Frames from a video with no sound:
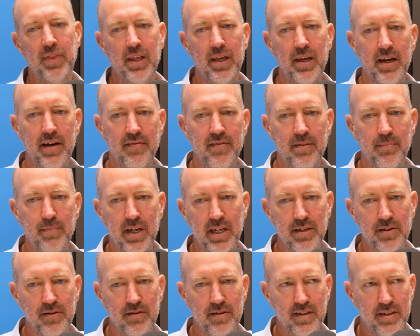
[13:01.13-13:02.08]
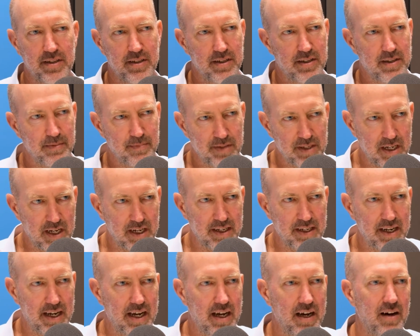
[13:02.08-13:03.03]
You have to make sure the system's
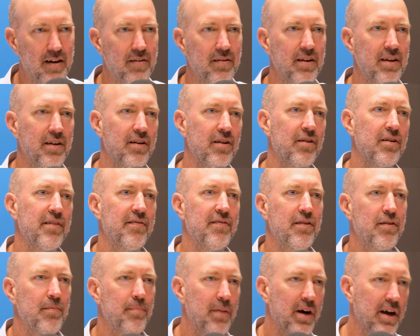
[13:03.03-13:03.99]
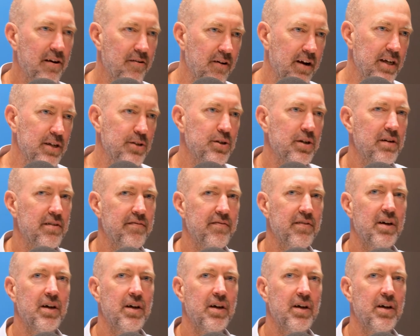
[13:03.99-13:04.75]
not down. You know, you have to do migration of